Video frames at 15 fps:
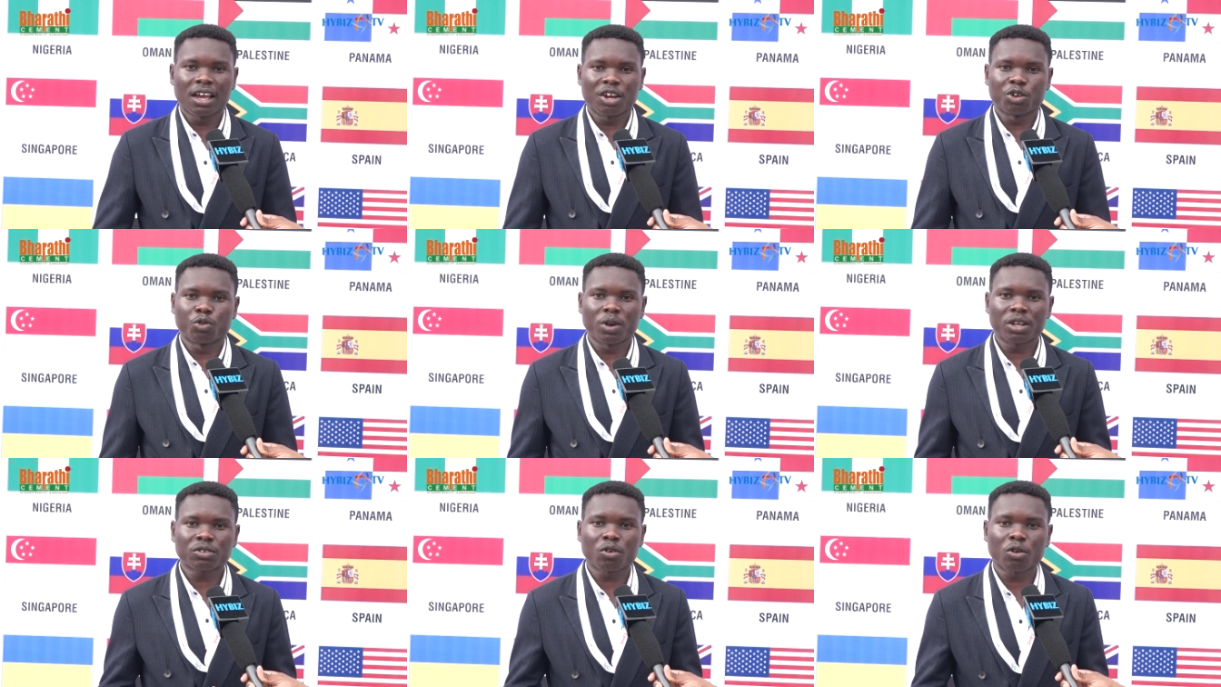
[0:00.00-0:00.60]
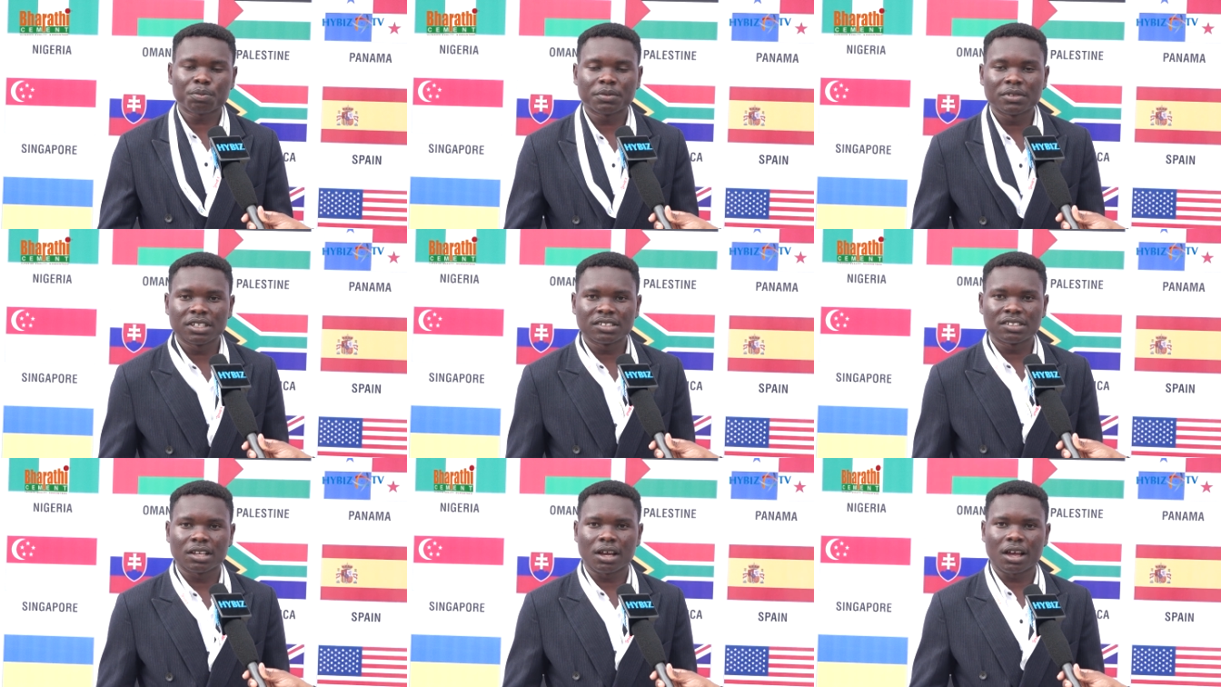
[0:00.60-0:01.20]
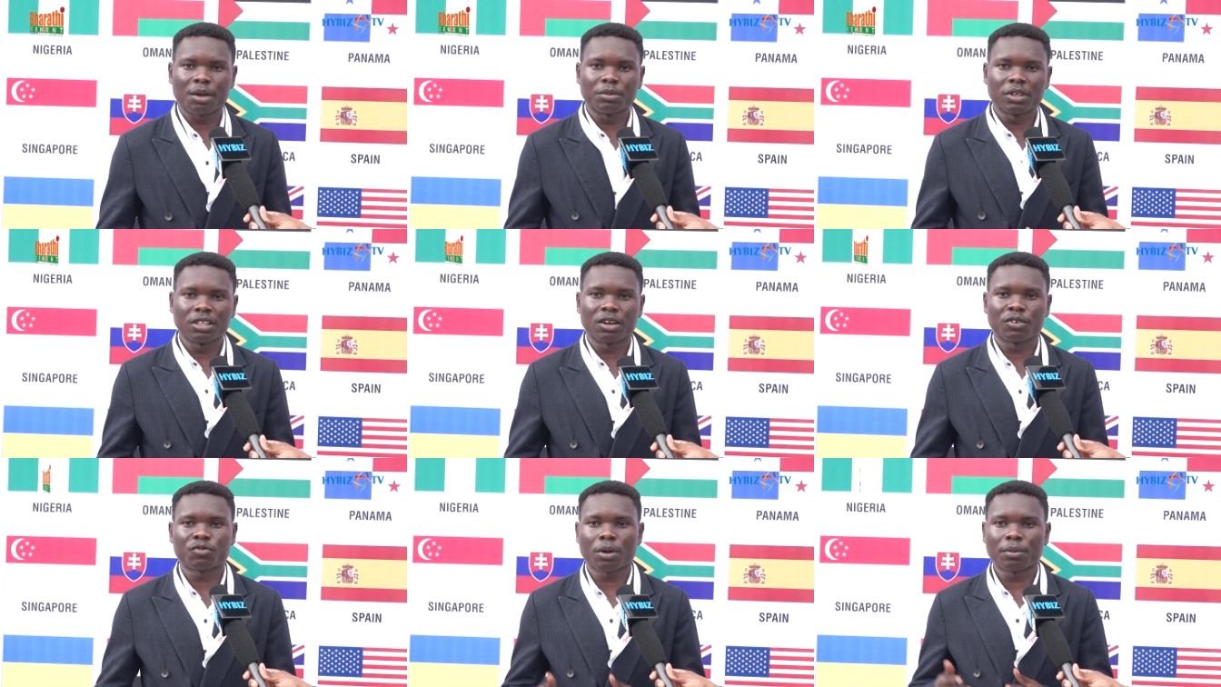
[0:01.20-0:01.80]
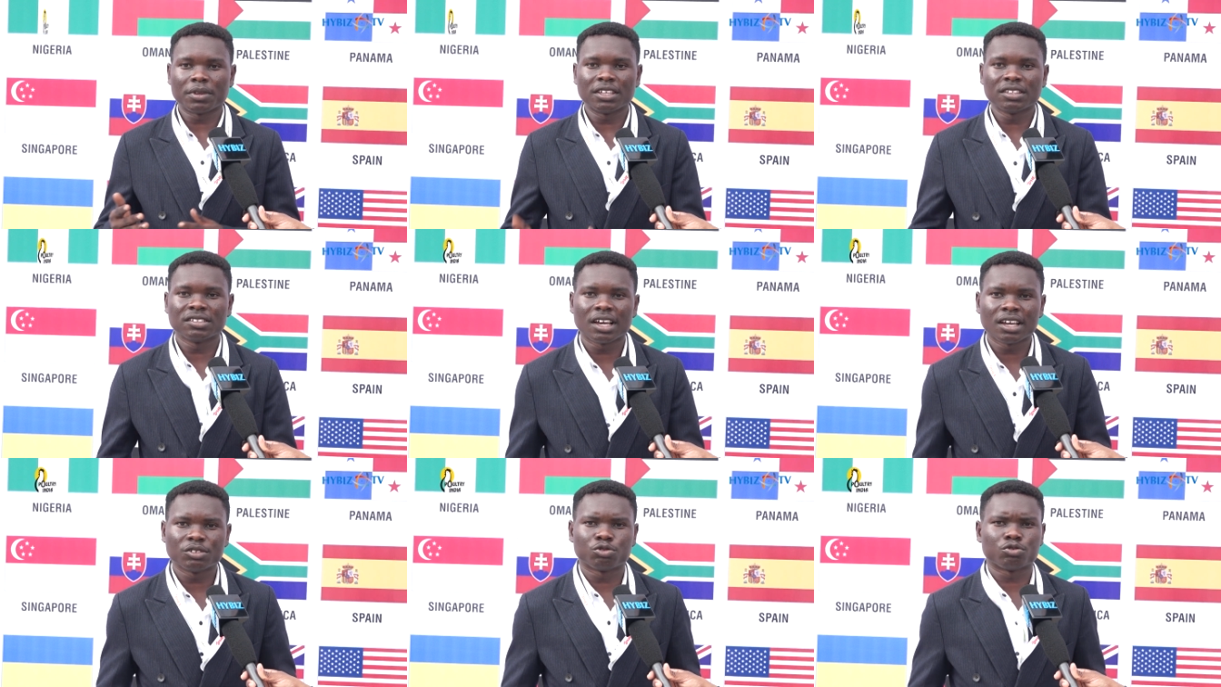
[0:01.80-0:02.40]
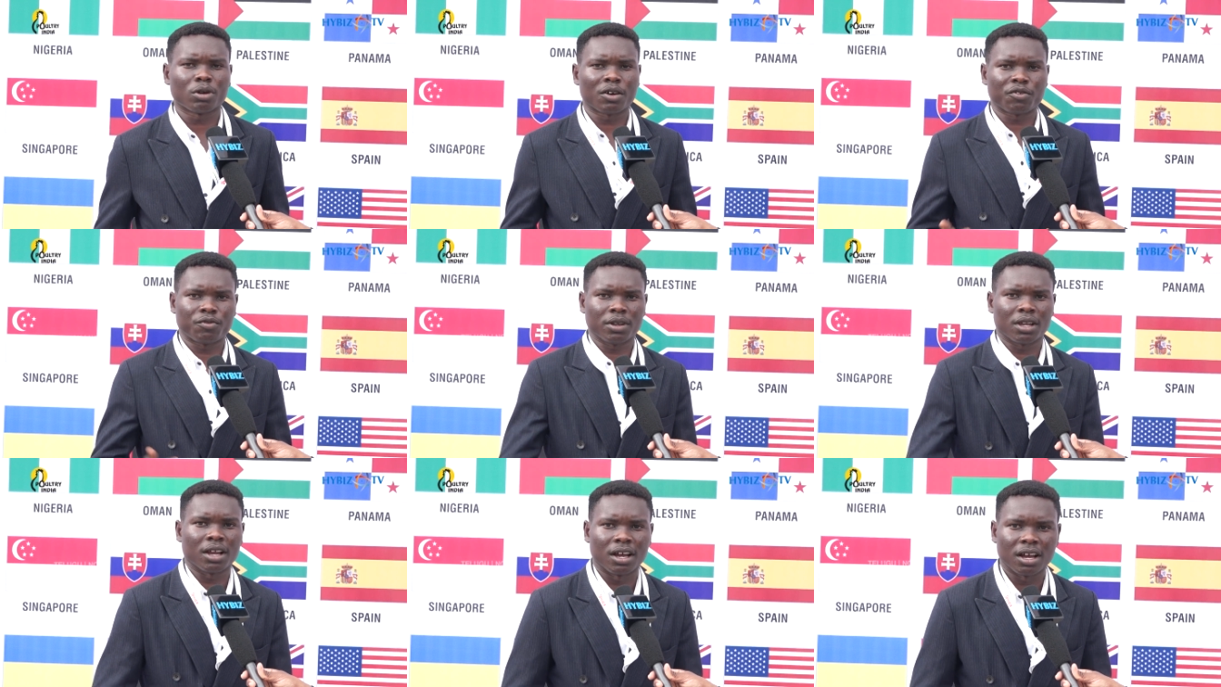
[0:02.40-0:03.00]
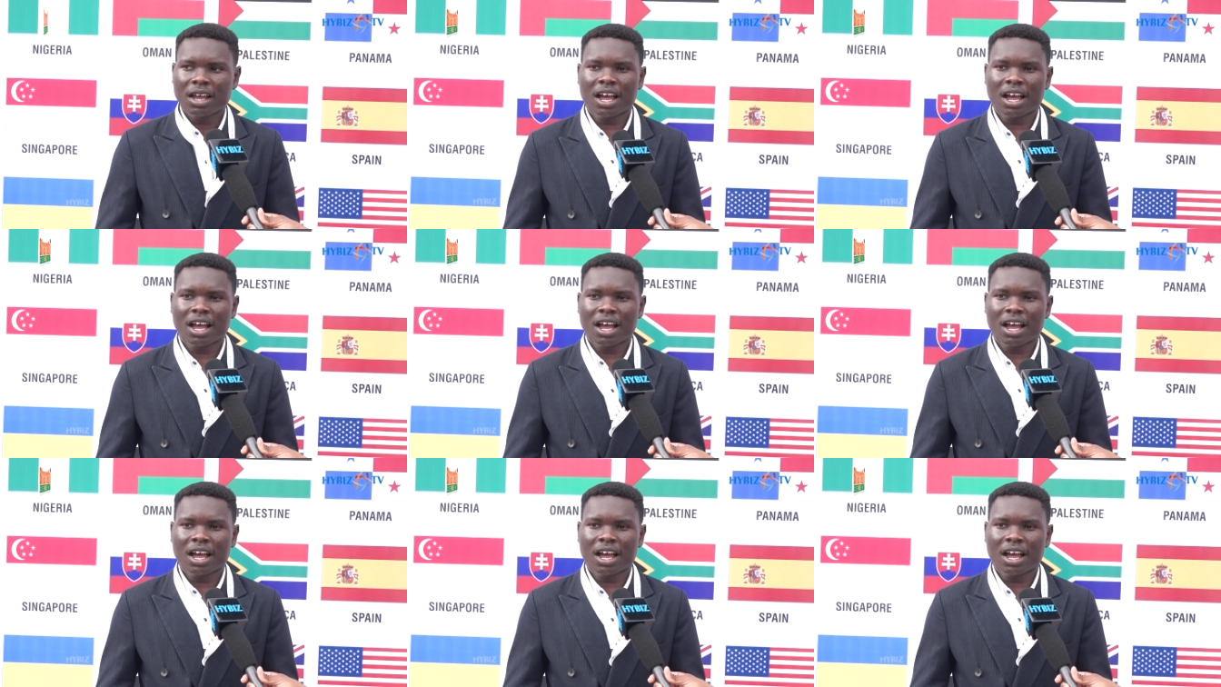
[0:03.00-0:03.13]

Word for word: uh, great companies, uh, I mean, uh, from India into Africa.